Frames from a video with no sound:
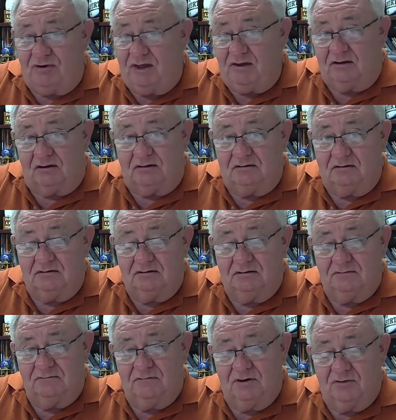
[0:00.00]
rail
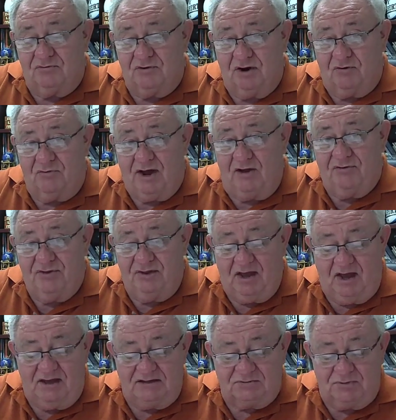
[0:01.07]
around
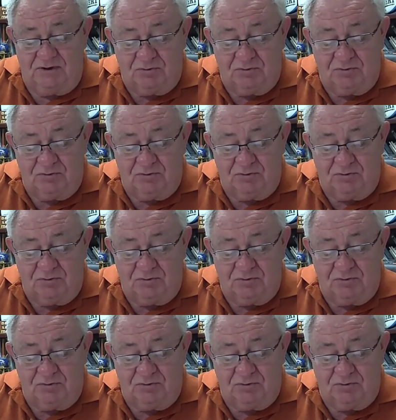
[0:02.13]
the ice.